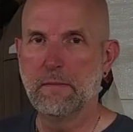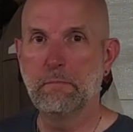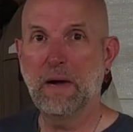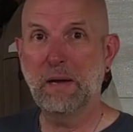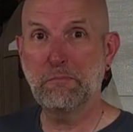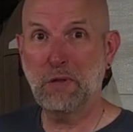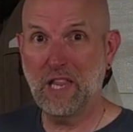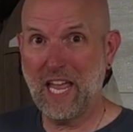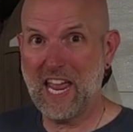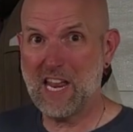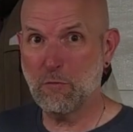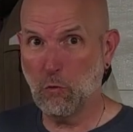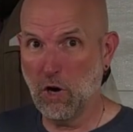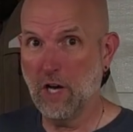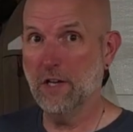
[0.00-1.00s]
My
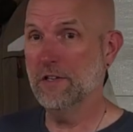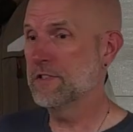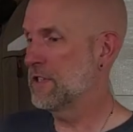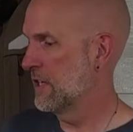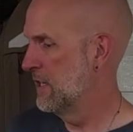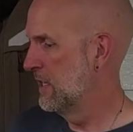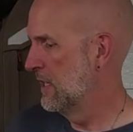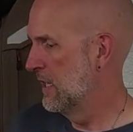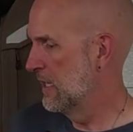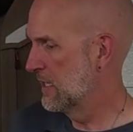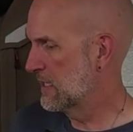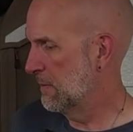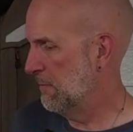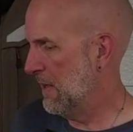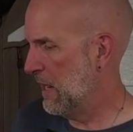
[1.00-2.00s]
plan was
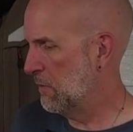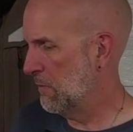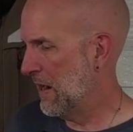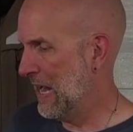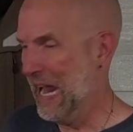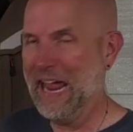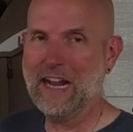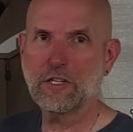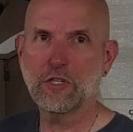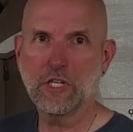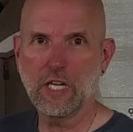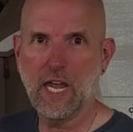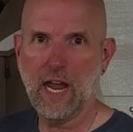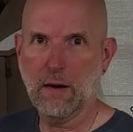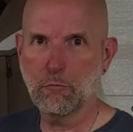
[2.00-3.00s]
to mount my
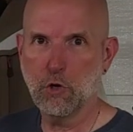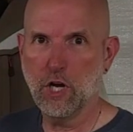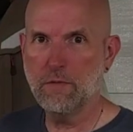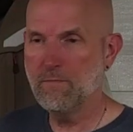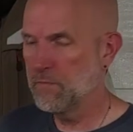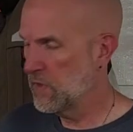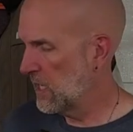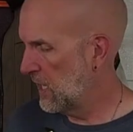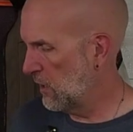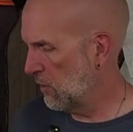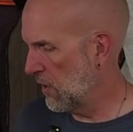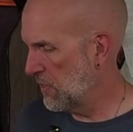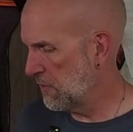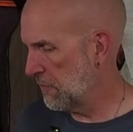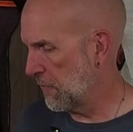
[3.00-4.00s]
action camera here
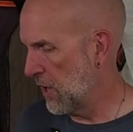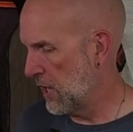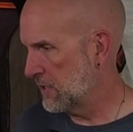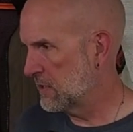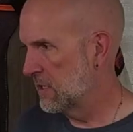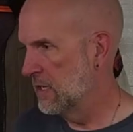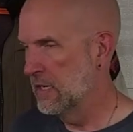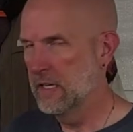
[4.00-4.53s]
on the front,